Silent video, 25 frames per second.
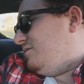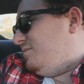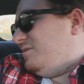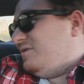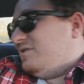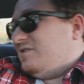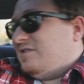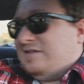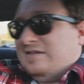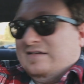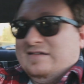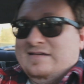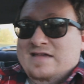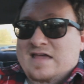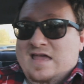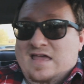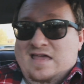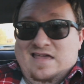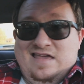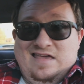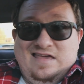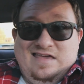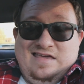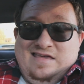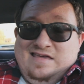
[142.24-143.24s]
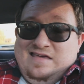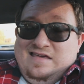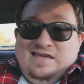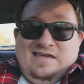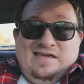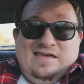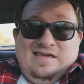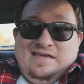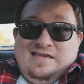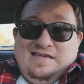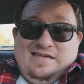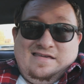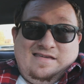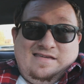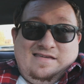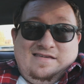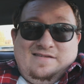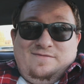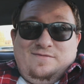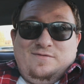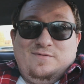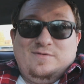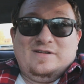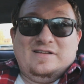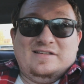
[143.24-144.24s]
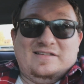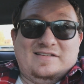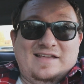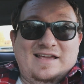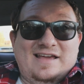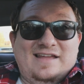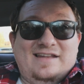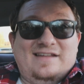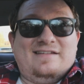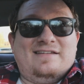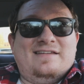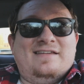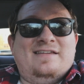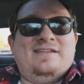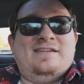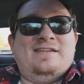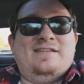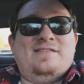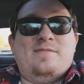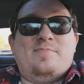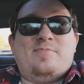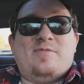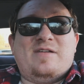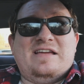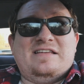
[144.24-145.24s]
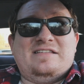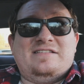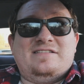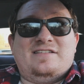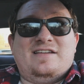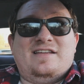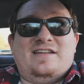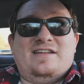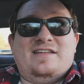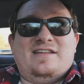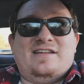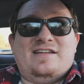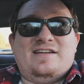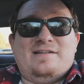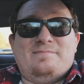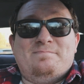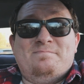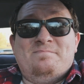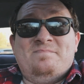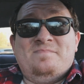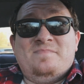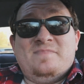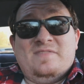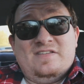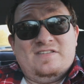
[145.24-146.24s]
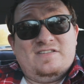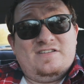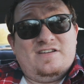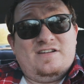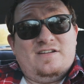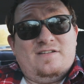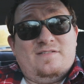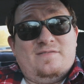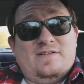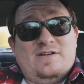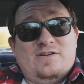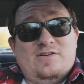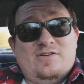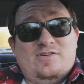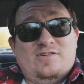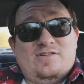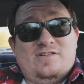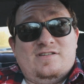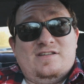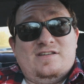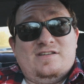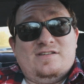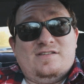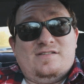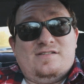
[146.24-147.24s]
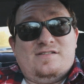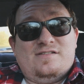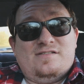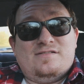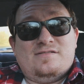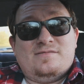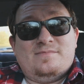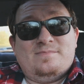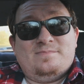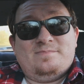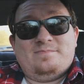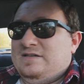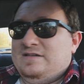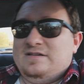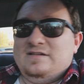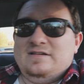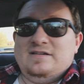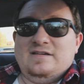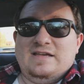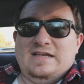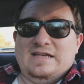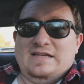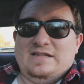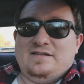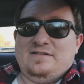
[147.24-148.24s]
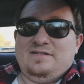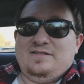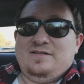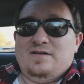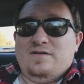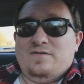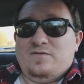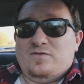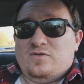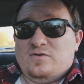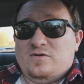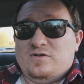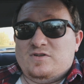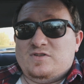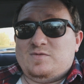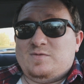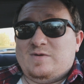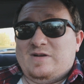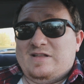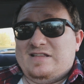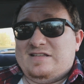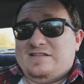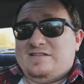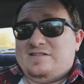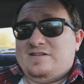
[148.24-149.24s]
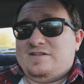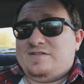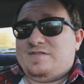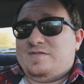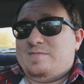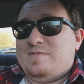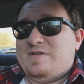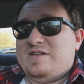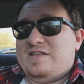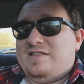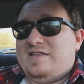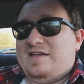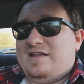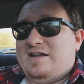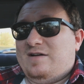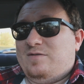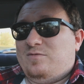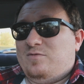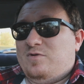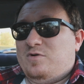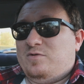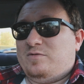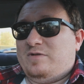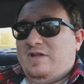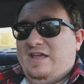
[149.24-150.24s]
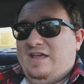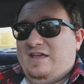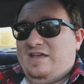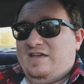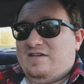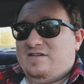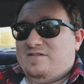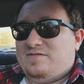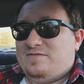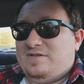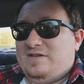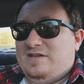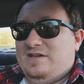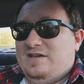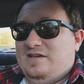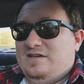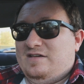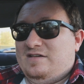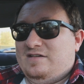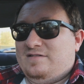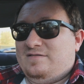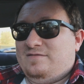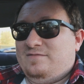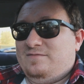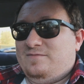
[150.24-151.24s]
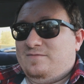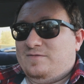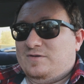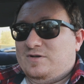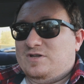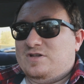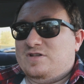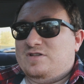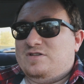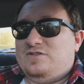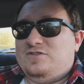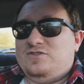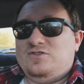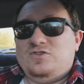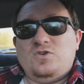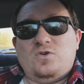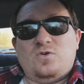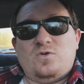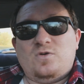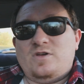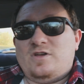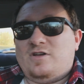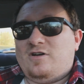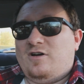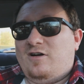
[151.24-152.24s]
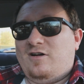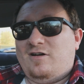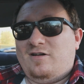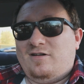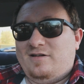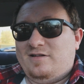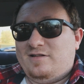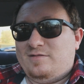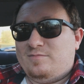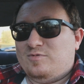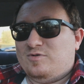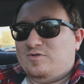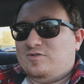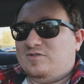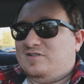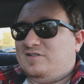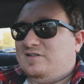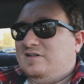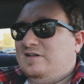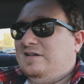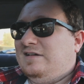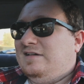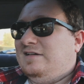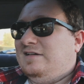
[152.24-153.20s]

but for what he's getting and the price he's getting it at, it's getting a very good deal still. And of course, while it sucks for me that I won't have a fun toy car anymore,